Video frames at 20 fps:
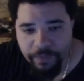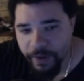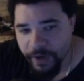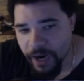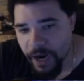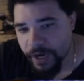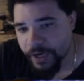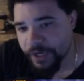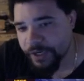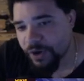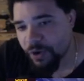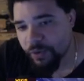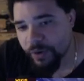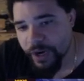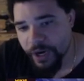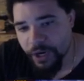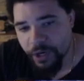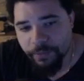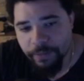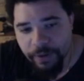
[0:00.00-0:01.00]
They kind of don't
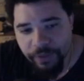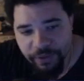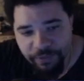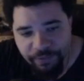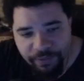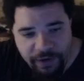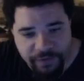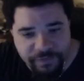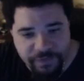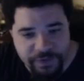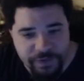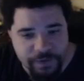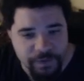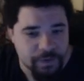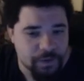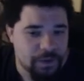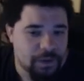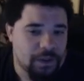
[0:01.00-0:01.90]
care about the buffs.